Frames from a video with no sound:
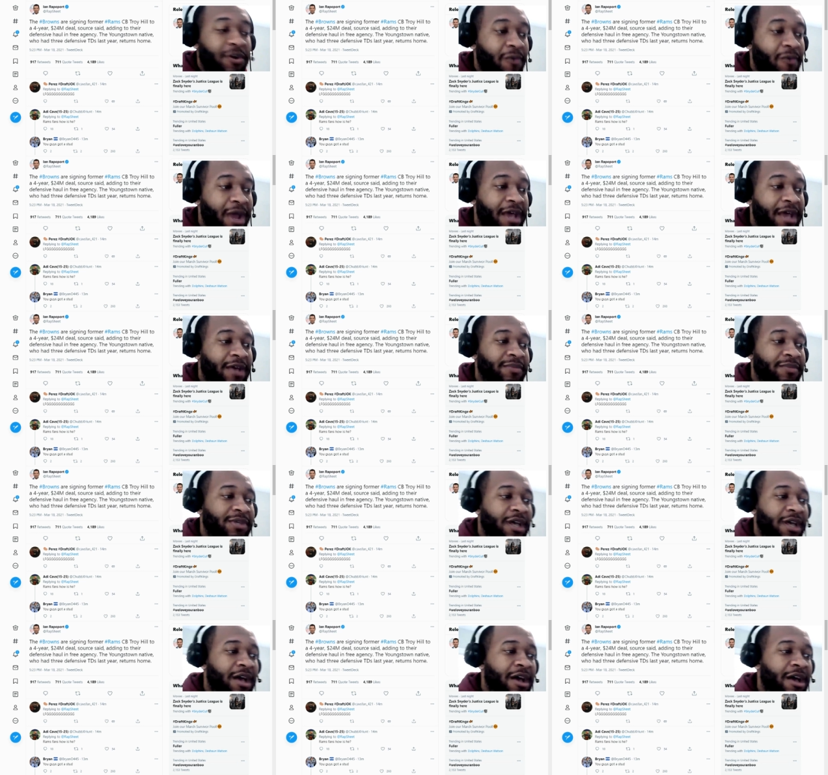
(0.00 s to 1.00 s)
for the
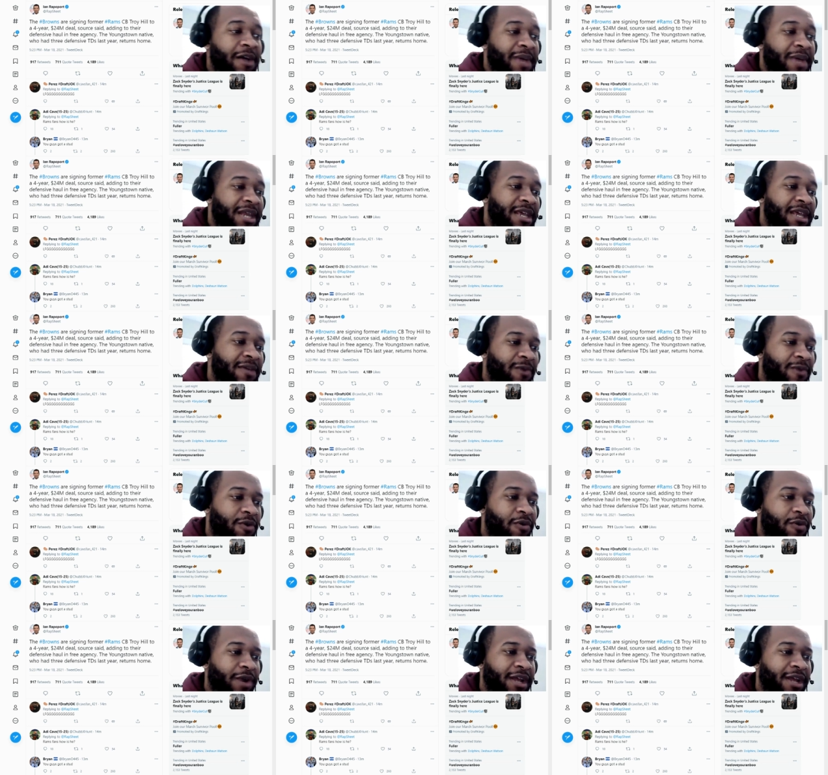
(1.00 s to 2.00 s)
Rams, and he
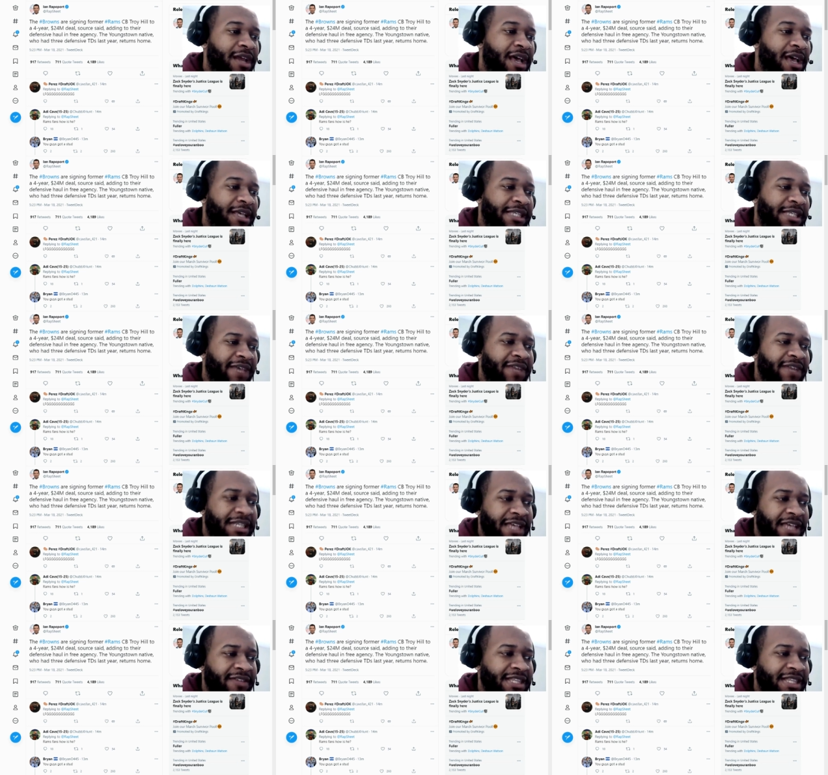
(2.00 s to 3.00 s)
recorded
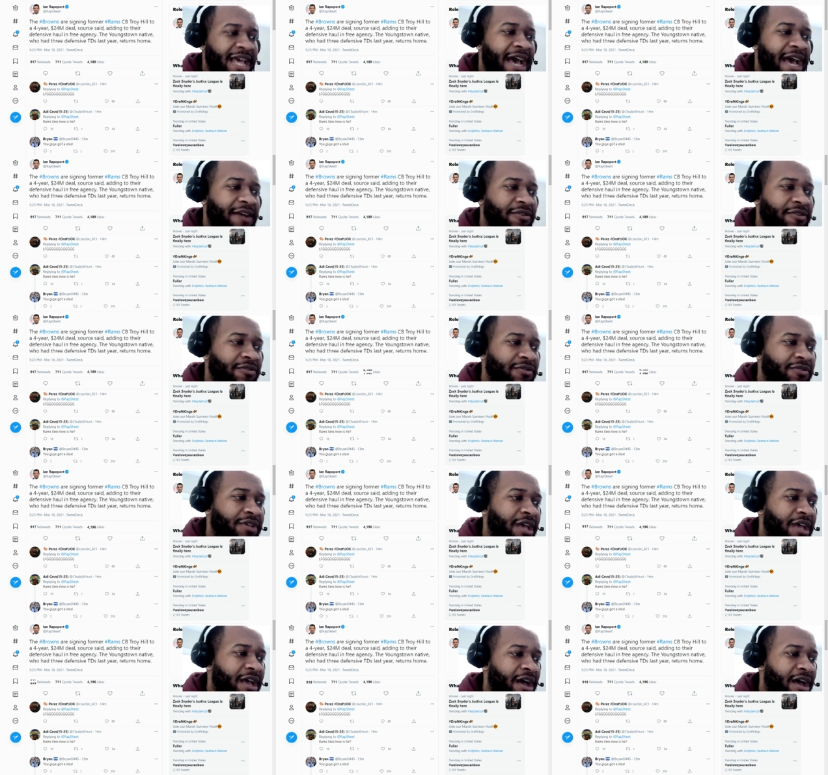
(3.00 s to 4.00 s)
77
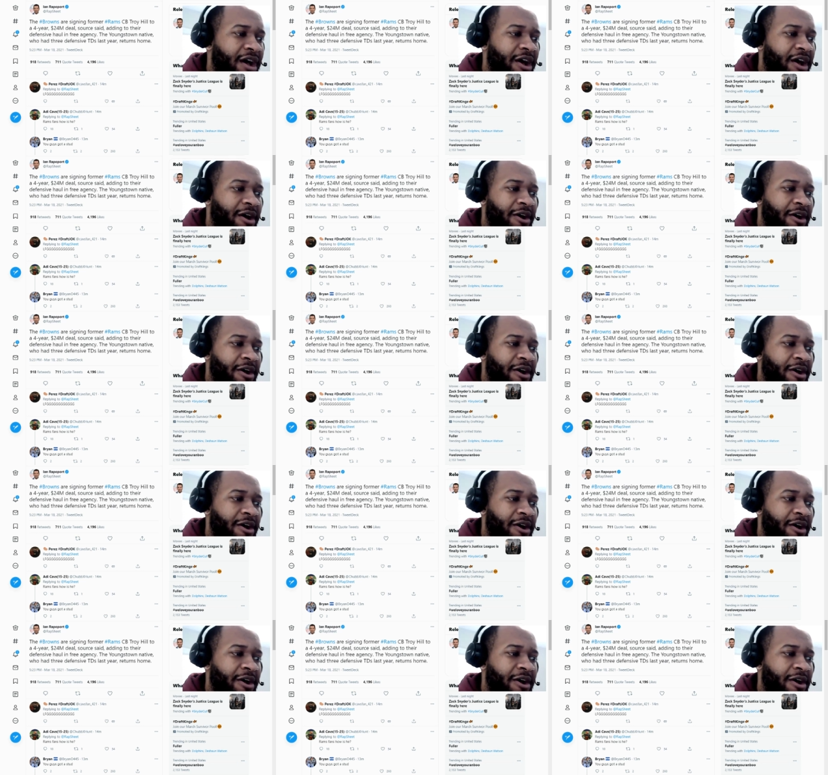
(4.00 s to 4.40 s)
tackles, three